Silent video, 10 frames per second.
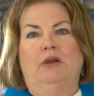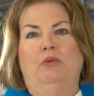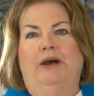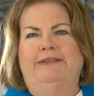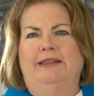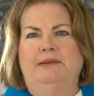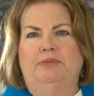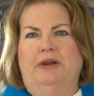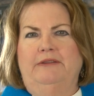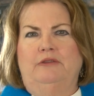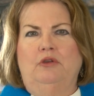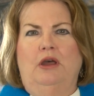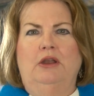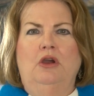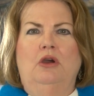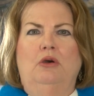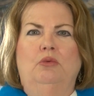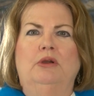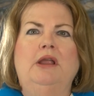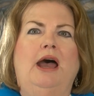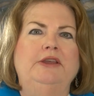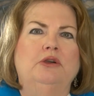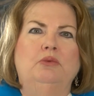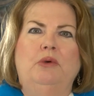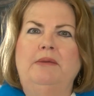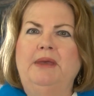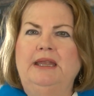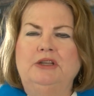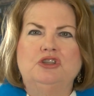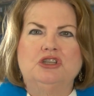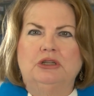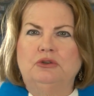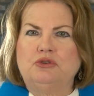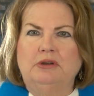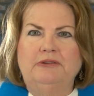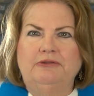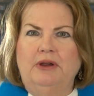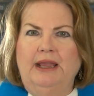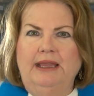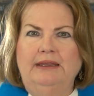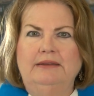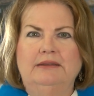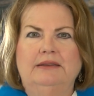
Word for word: Wesley pressed on, "Were not your women and children afraid?"